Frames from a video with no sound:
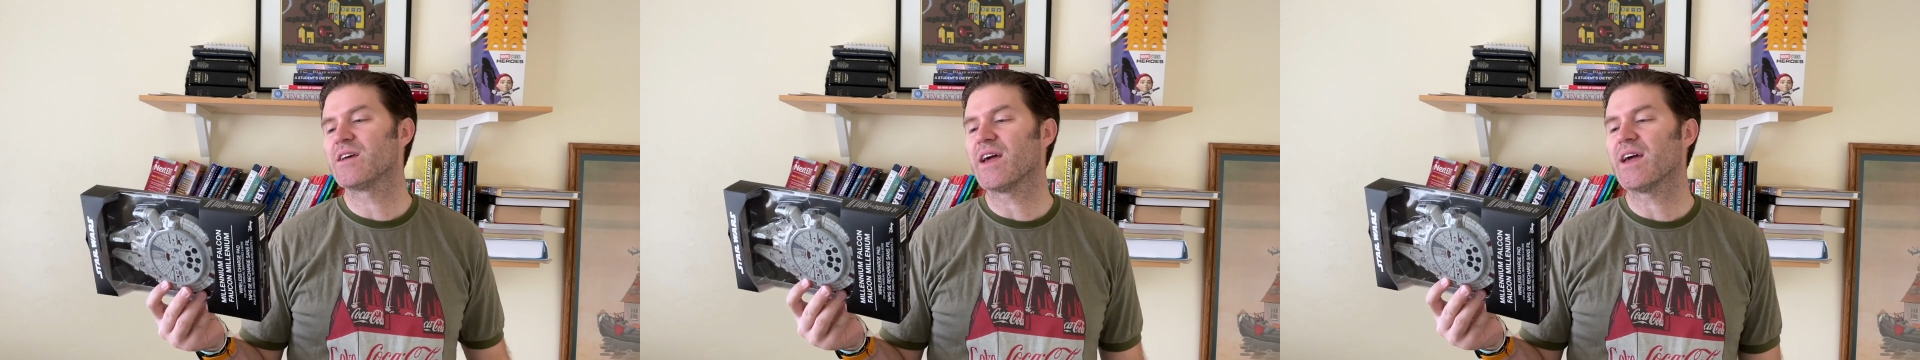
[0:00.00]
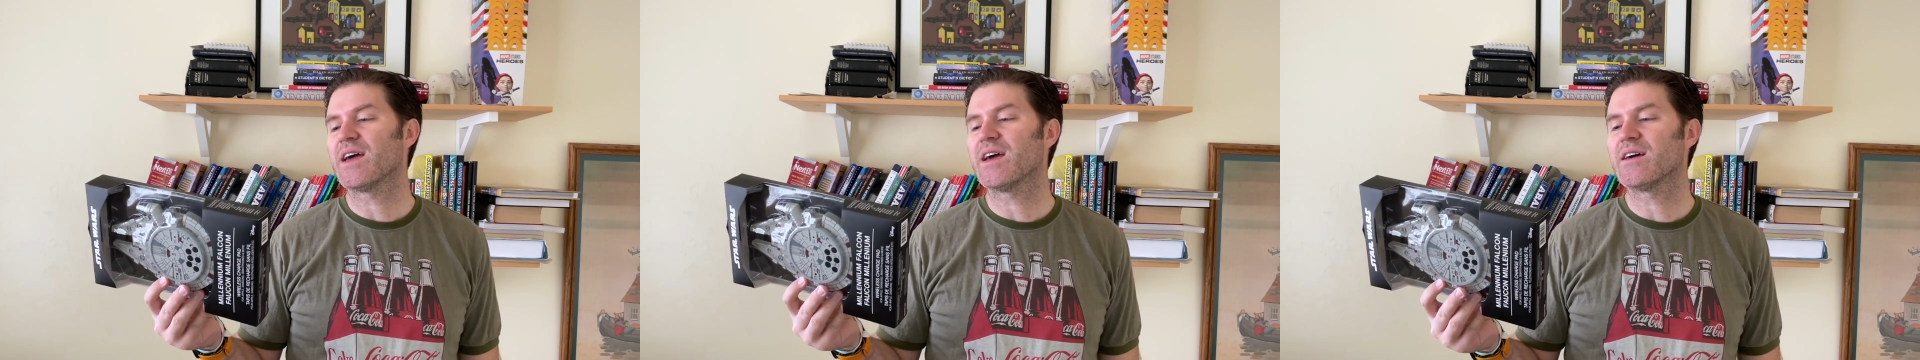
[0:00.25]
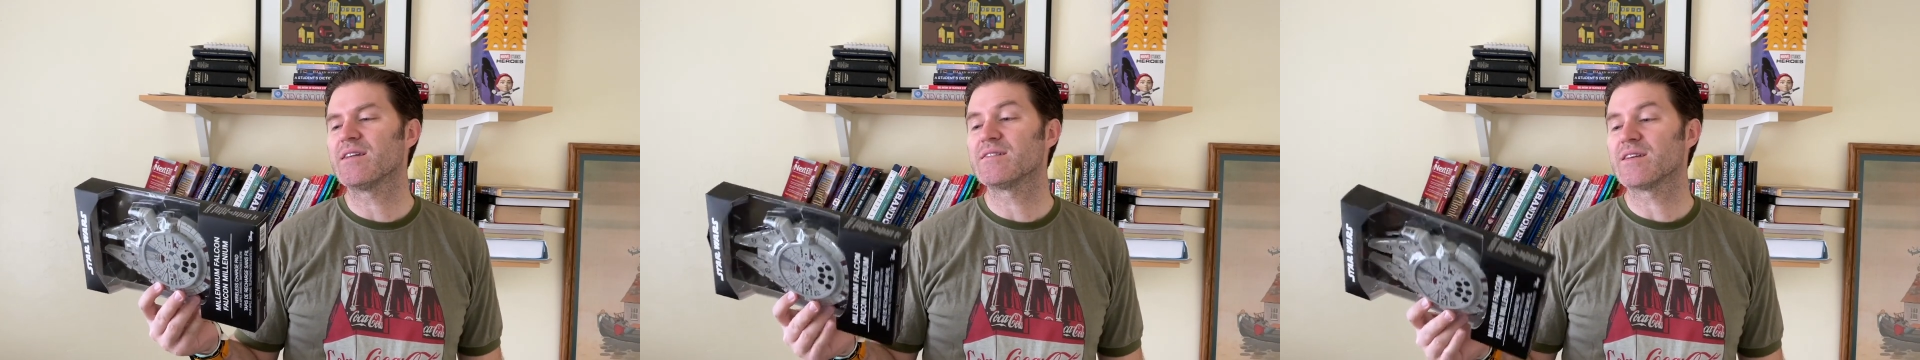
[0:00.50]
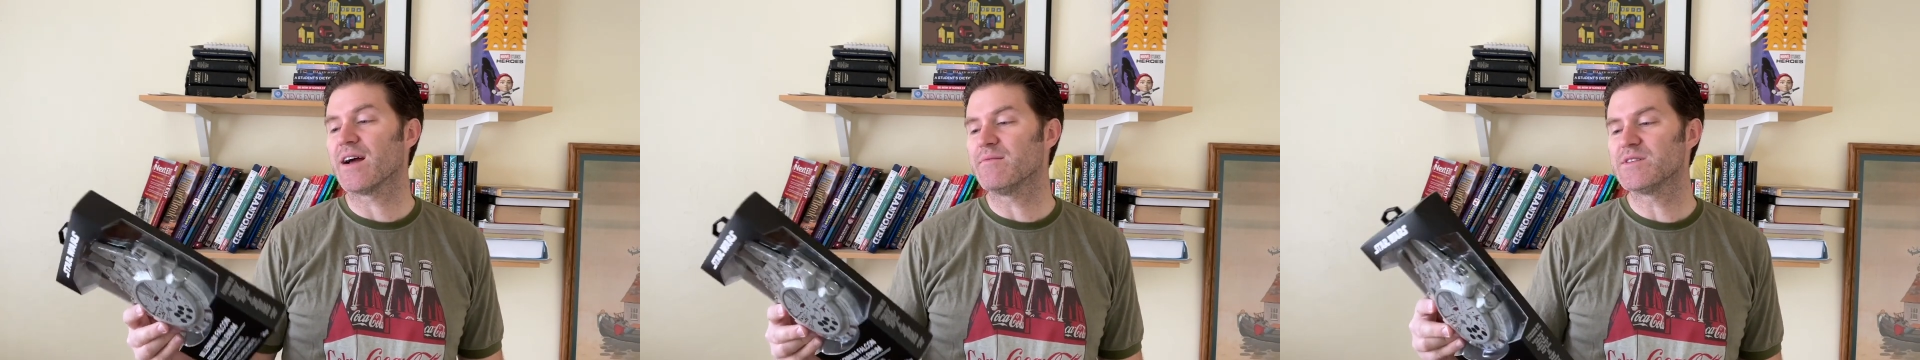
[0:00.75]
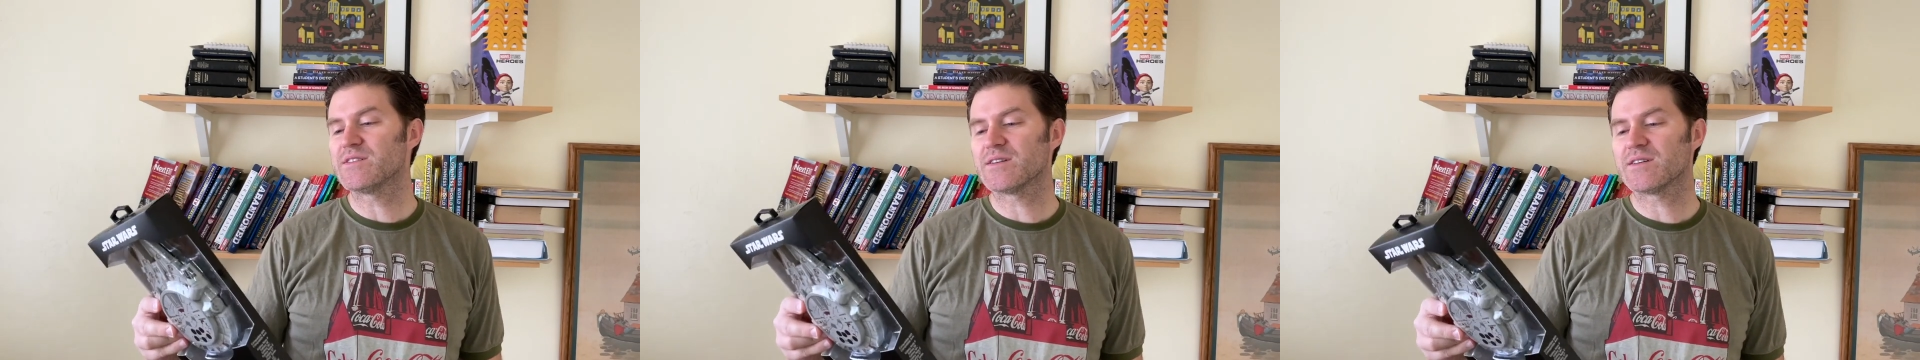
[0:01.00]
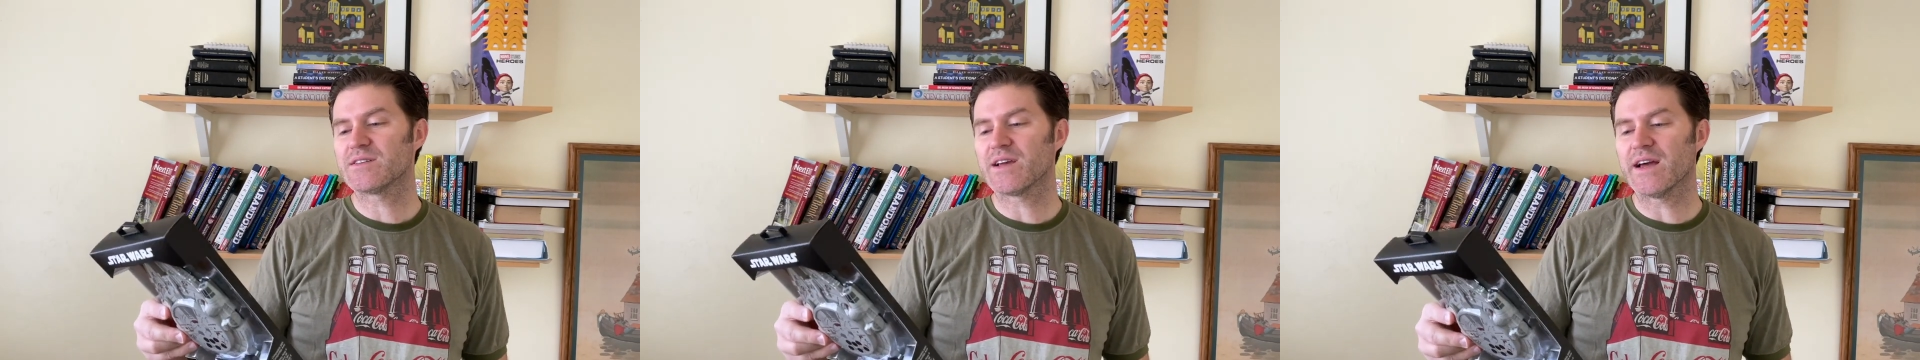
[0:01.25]
and I'm just
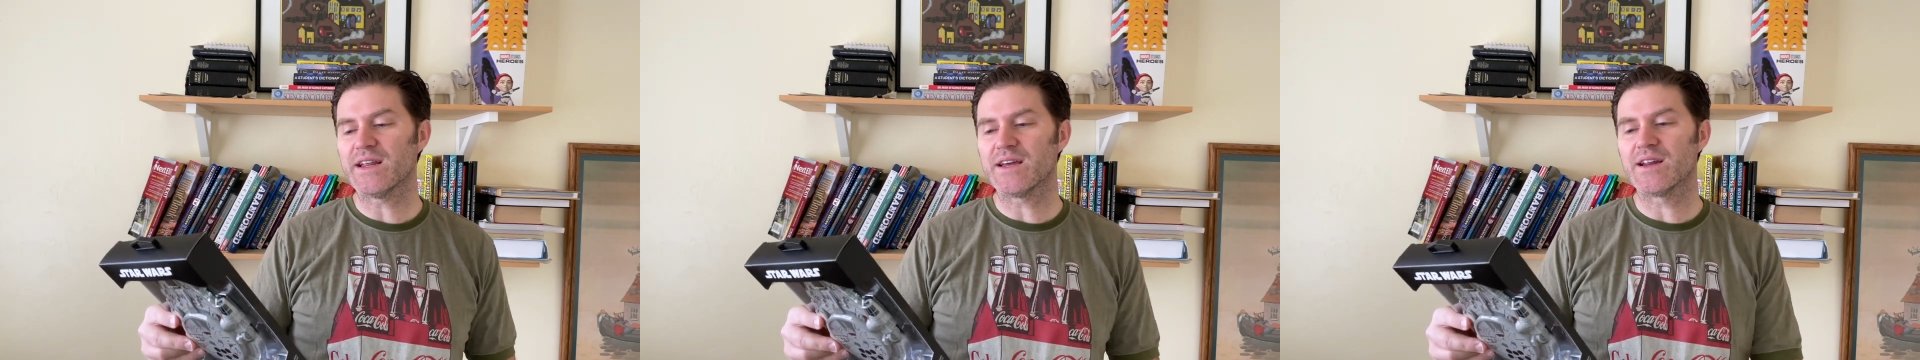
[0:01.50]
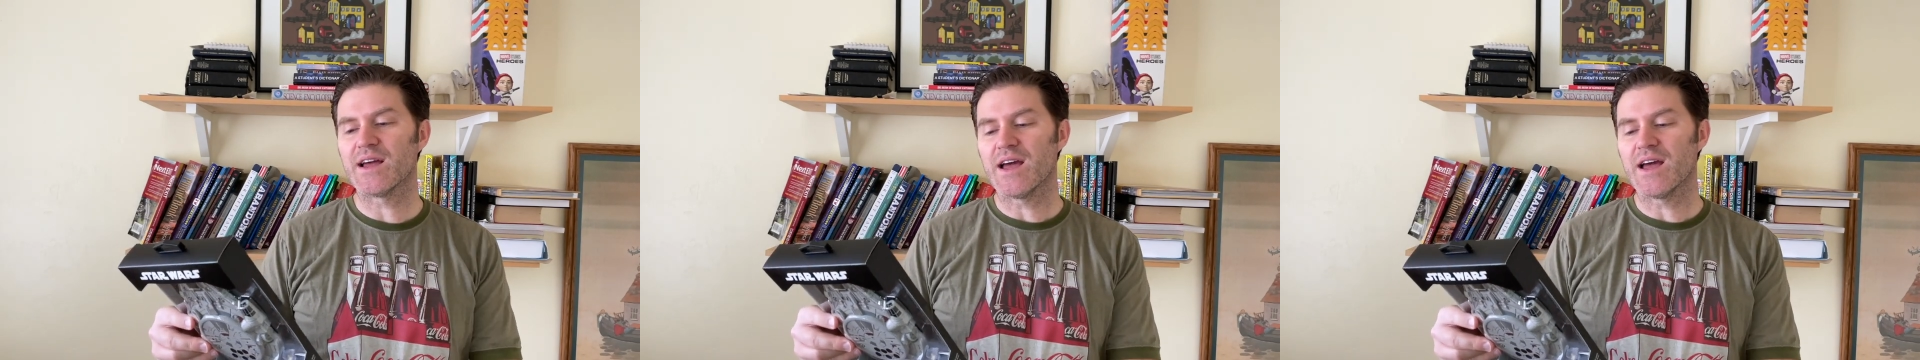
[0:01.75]
excited.